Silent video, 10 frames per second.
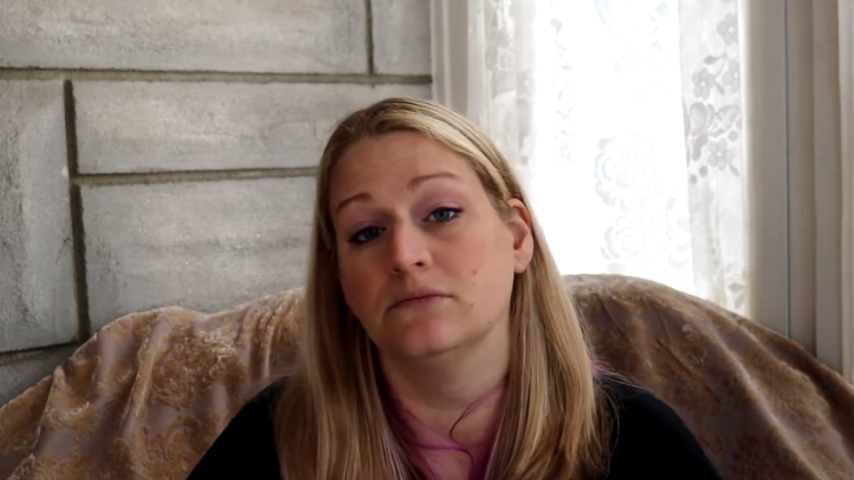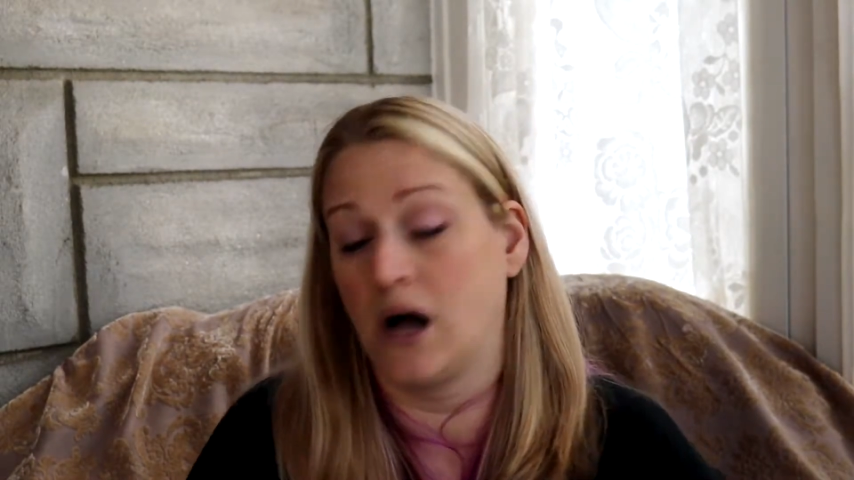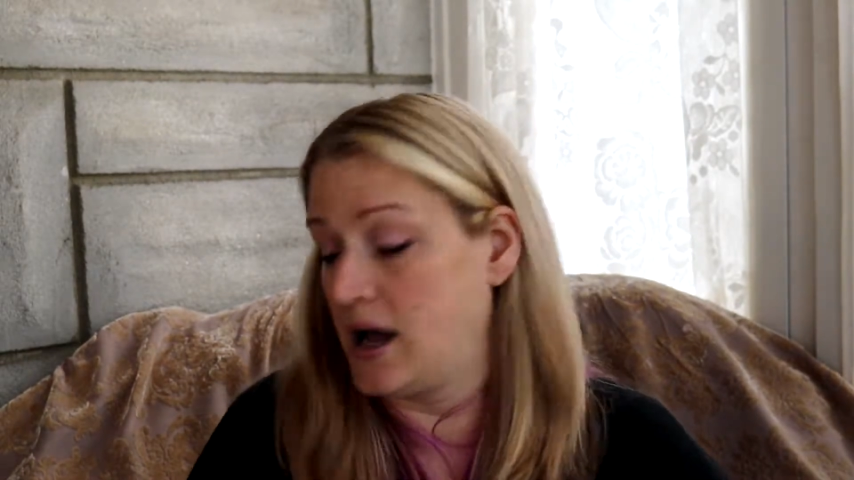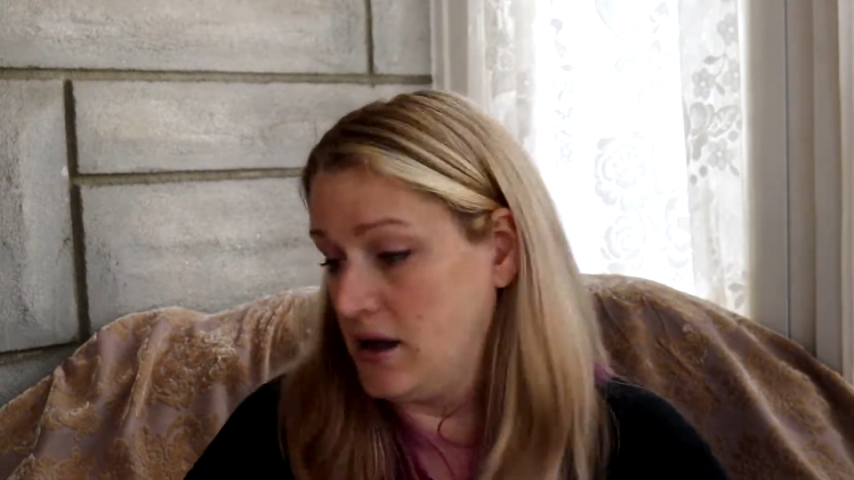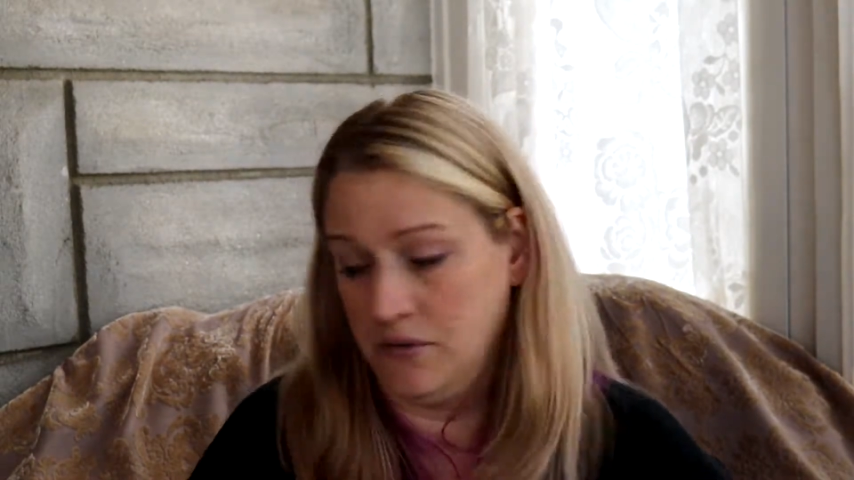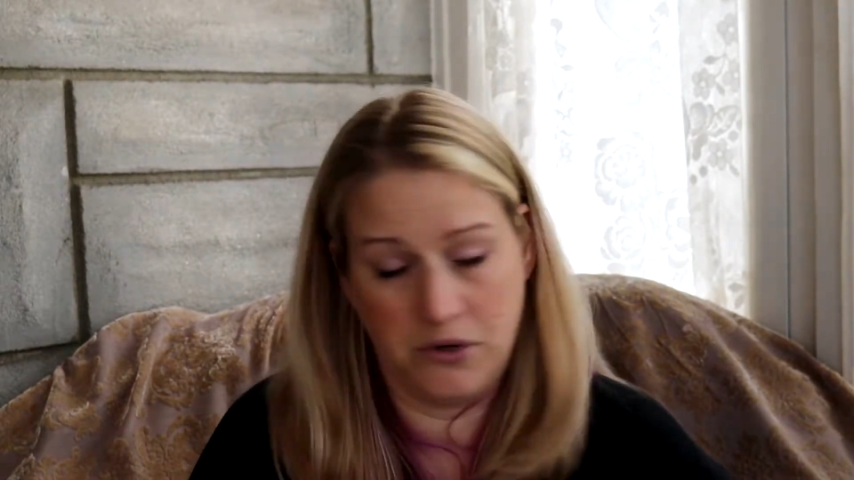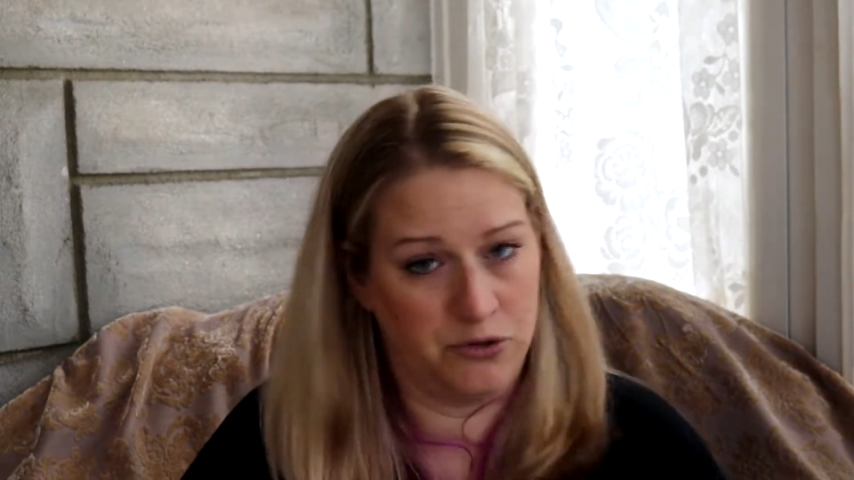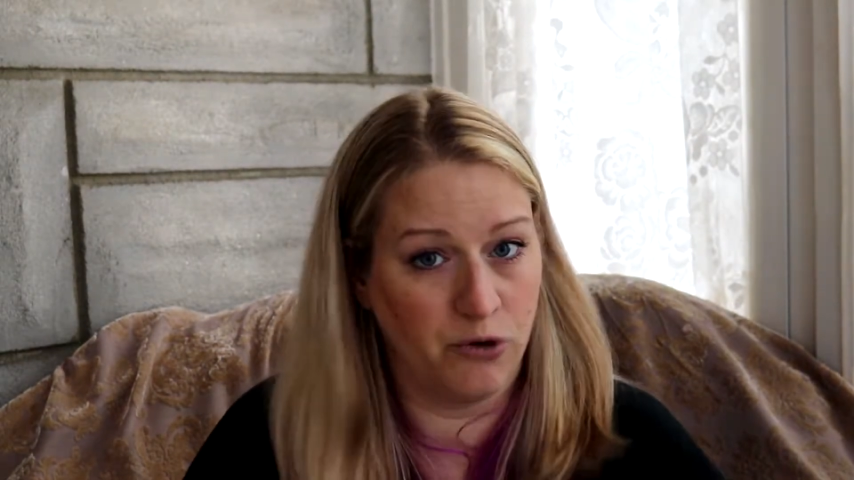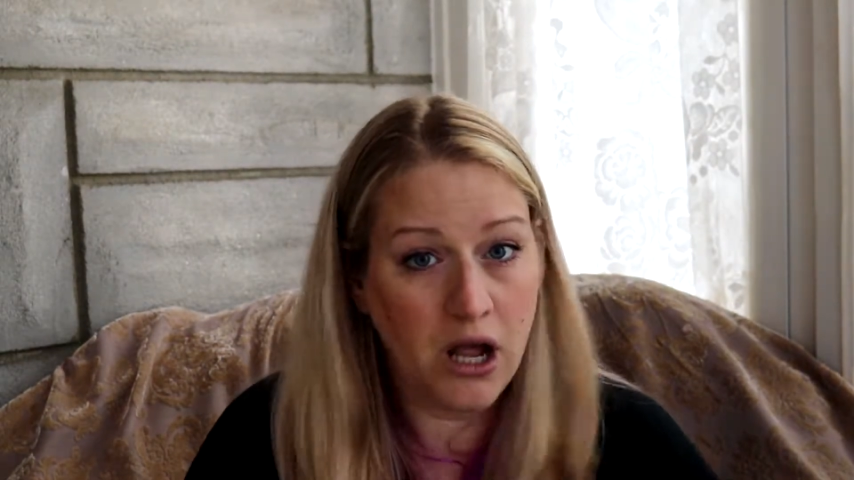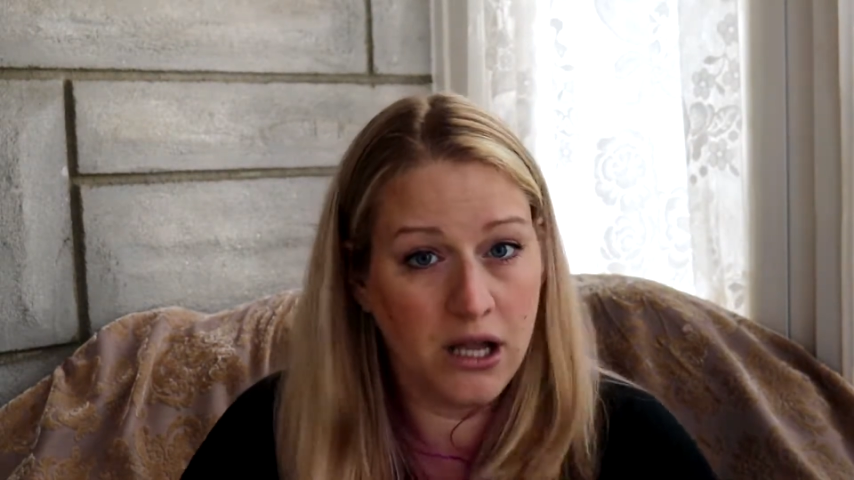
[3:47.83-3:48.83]
I
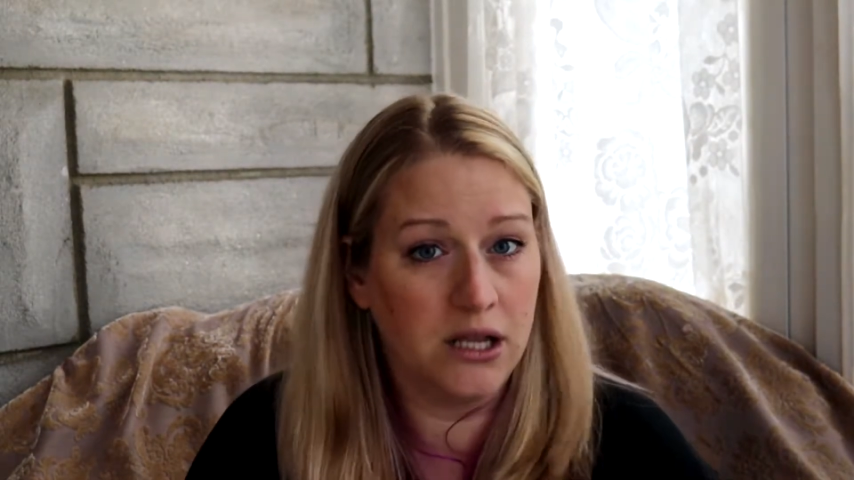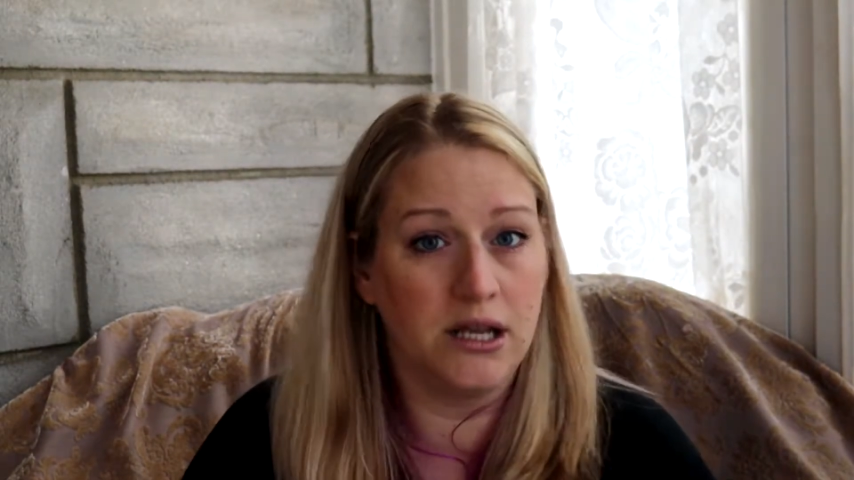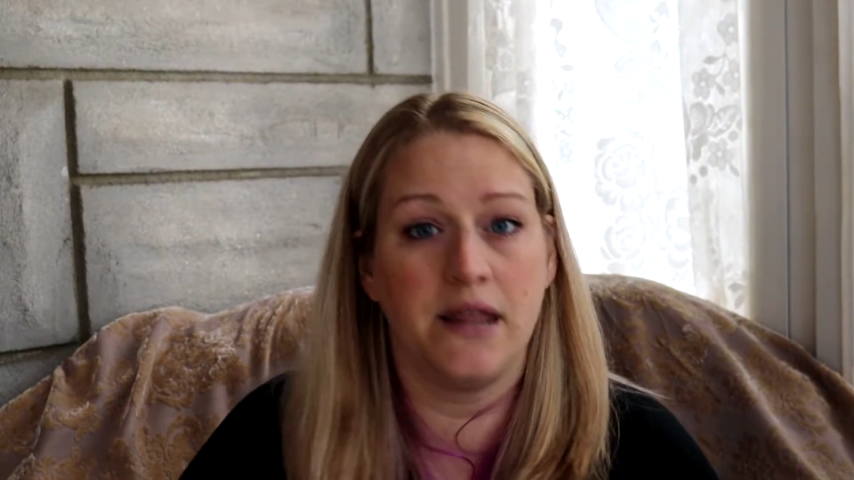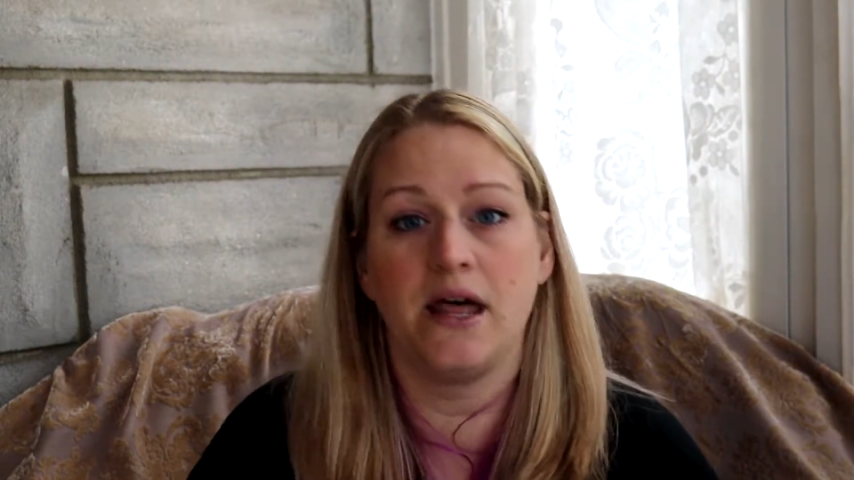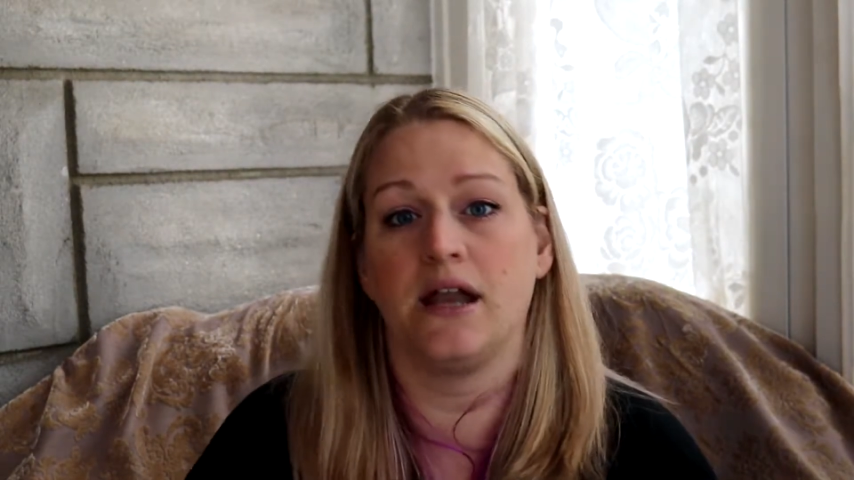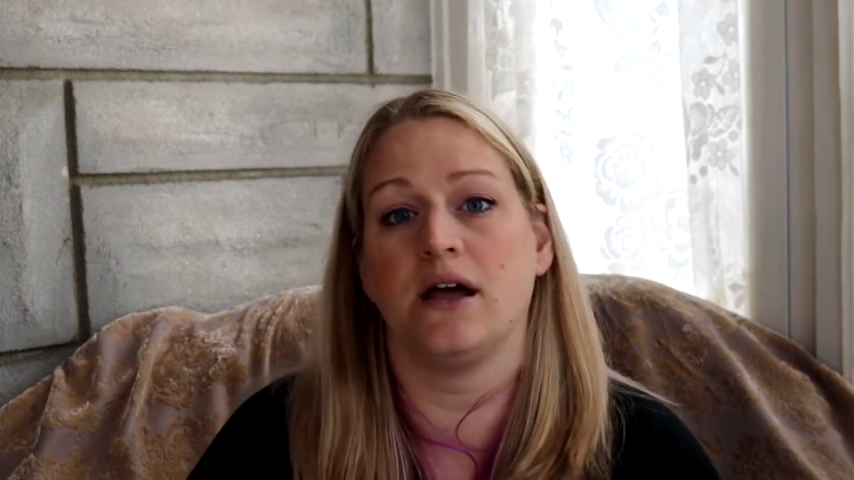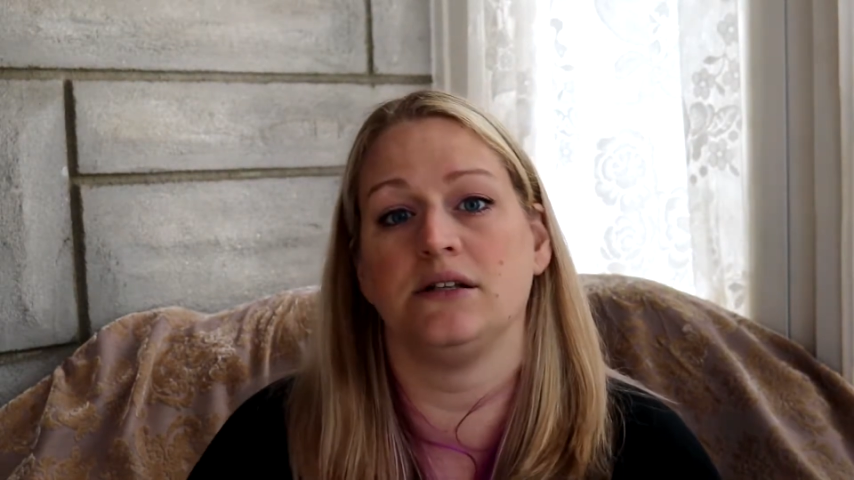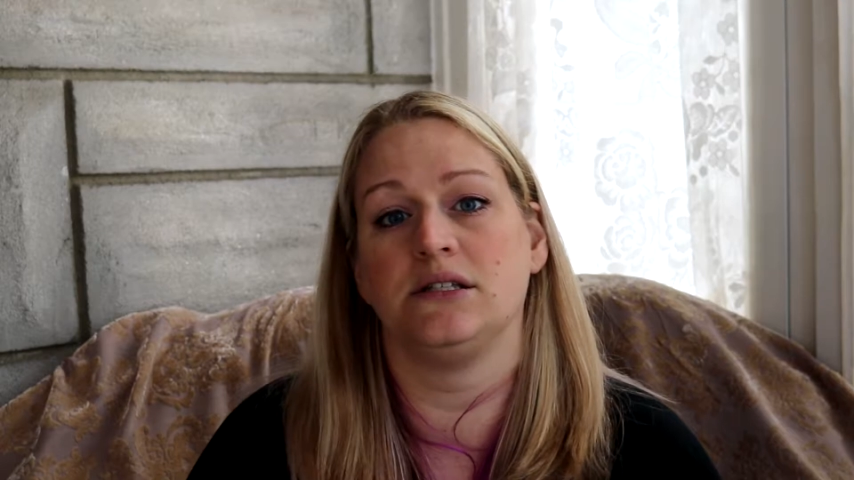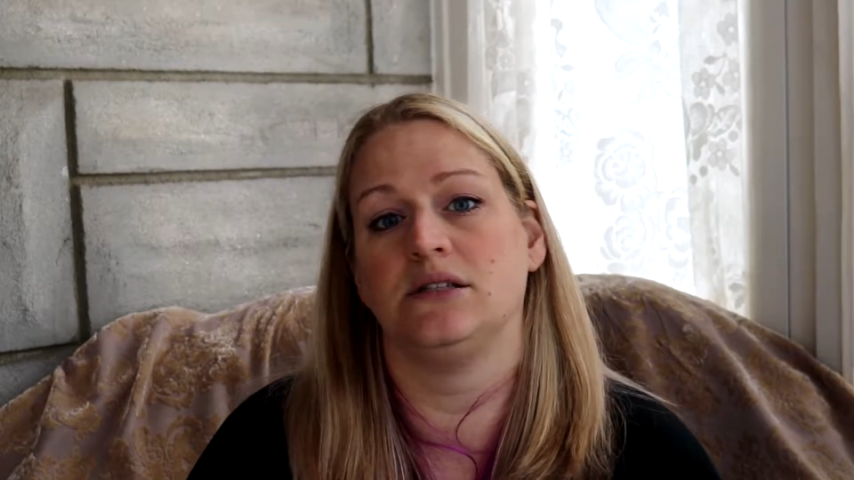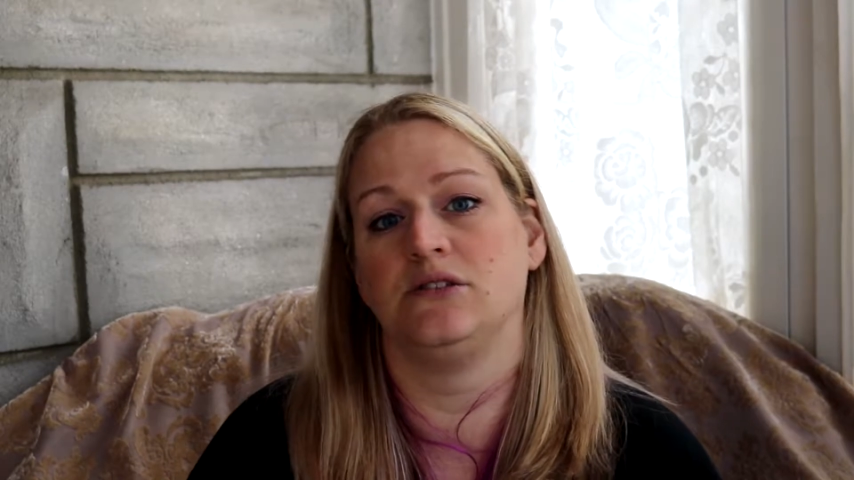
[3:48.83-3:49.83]
would run, and then I'd